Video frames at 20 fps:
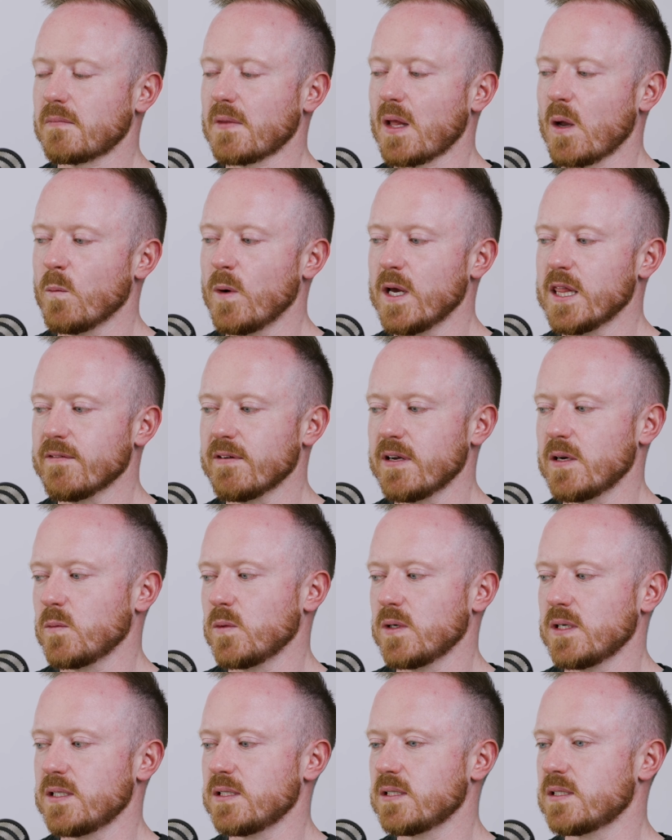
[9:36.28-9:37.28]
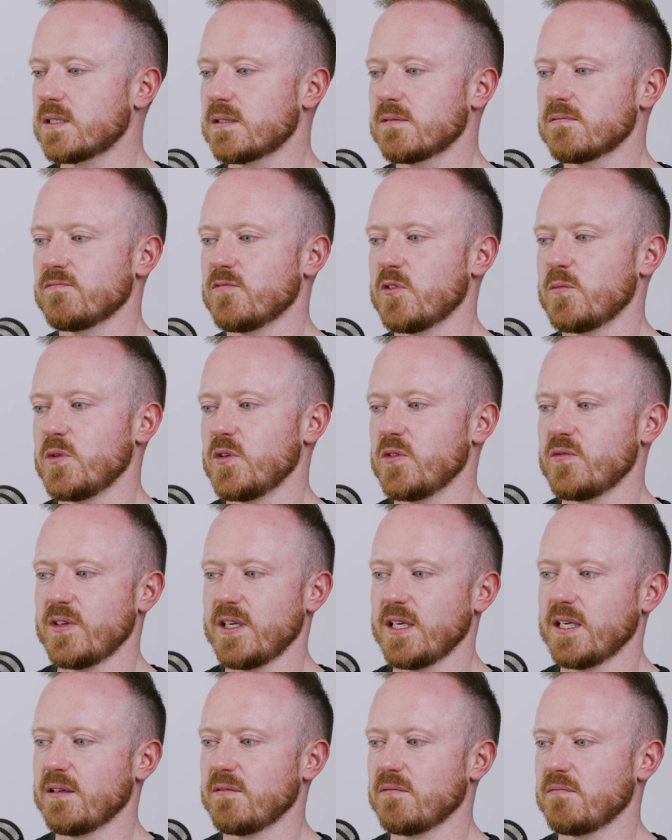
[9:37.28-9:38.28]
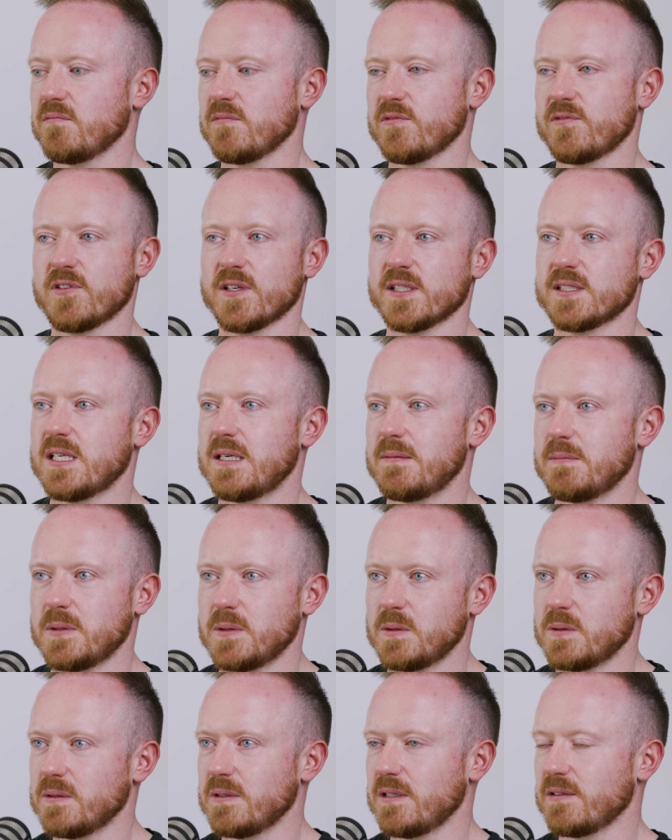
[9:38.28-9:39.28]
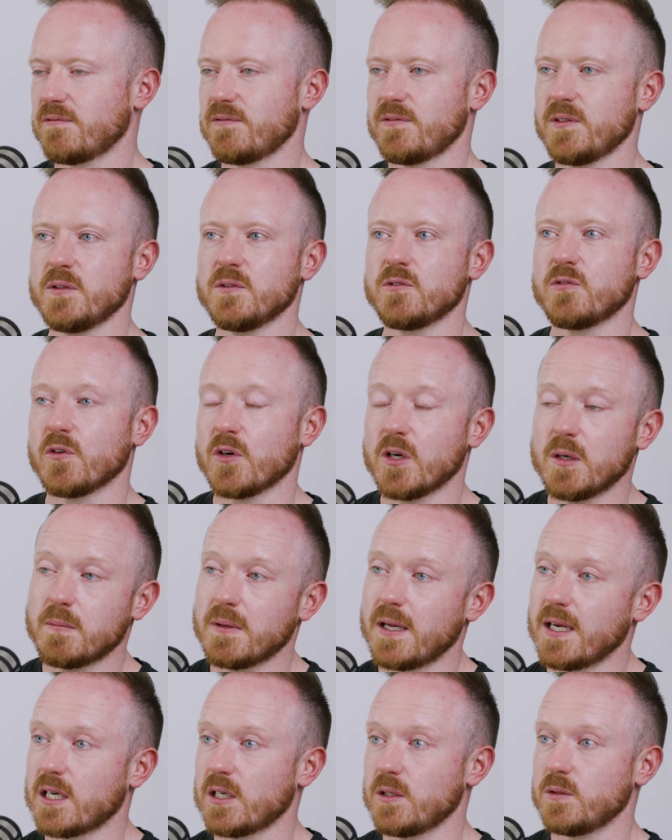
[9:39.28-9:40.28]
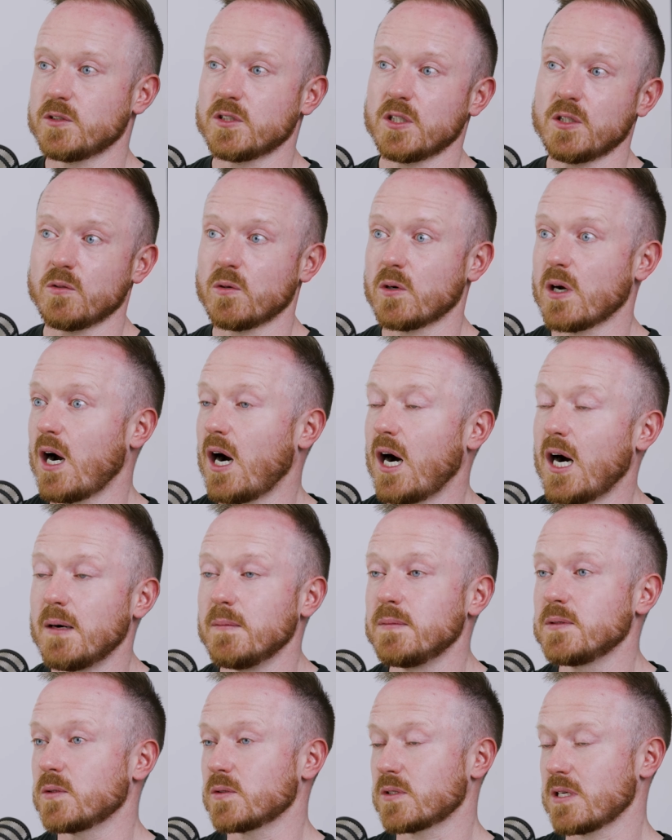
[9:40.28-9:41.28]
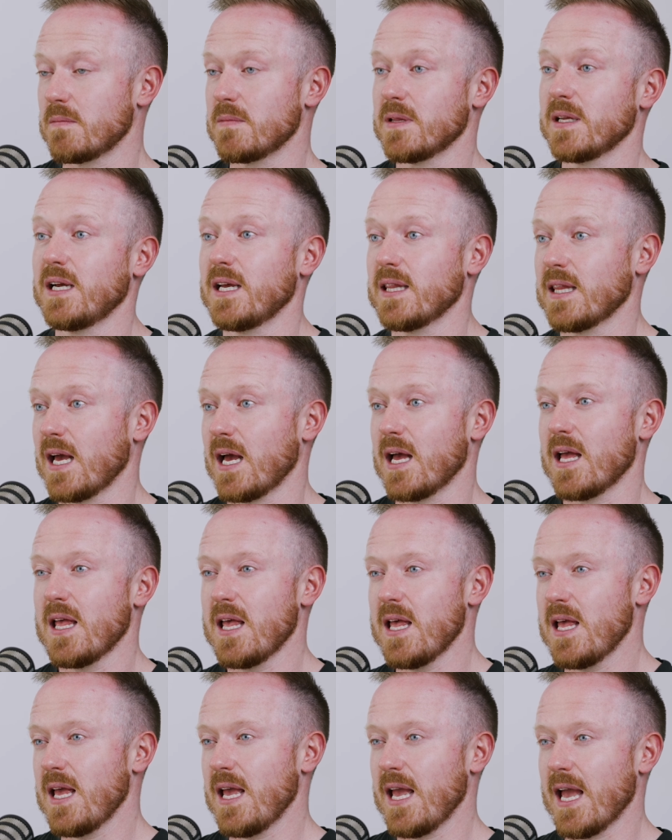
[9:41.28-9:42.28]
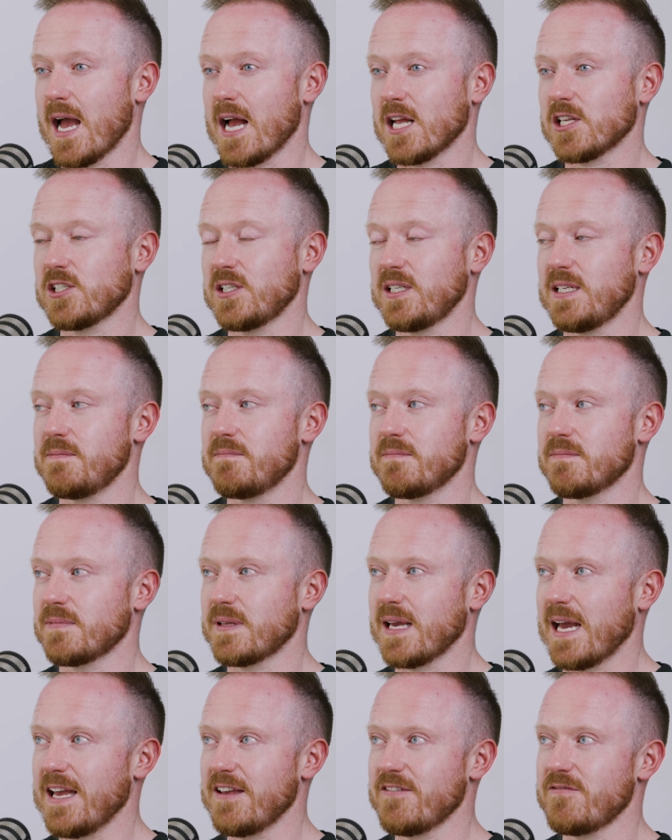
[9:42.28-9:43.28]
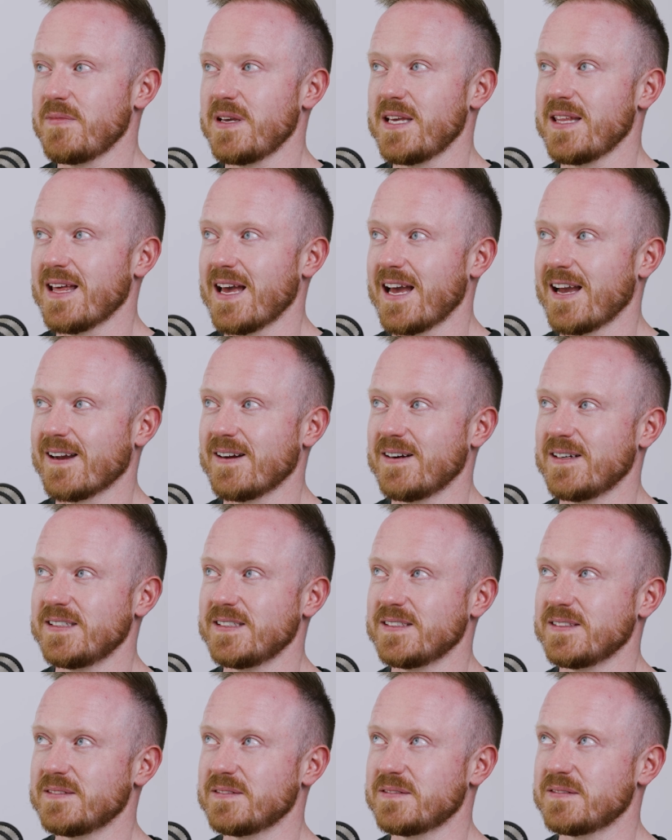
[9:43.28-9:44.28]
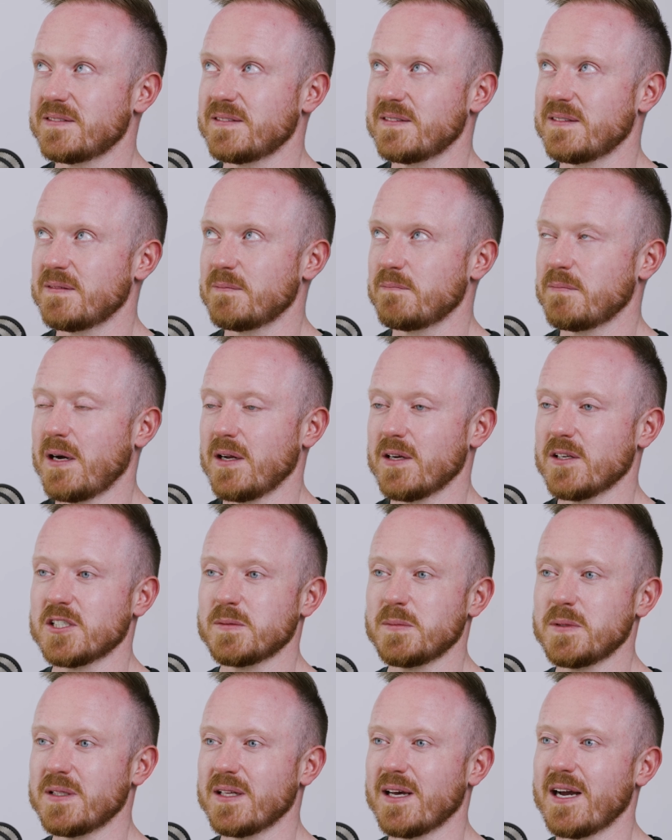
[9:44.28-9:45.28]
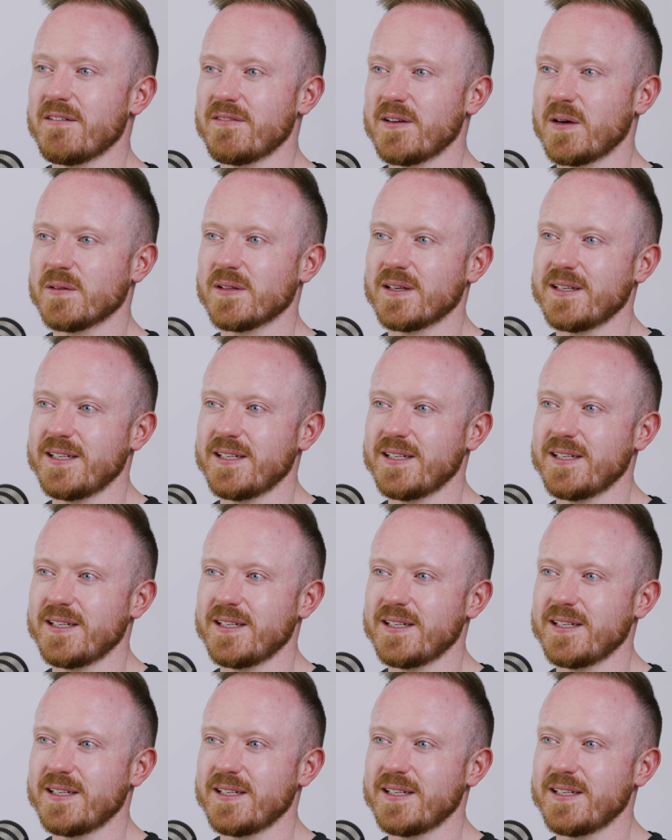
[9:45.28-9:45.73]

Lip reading: whether it was removing, for example, a food group like gluten or carbs or something like that, it actually gave me that kind of punishment that I felt I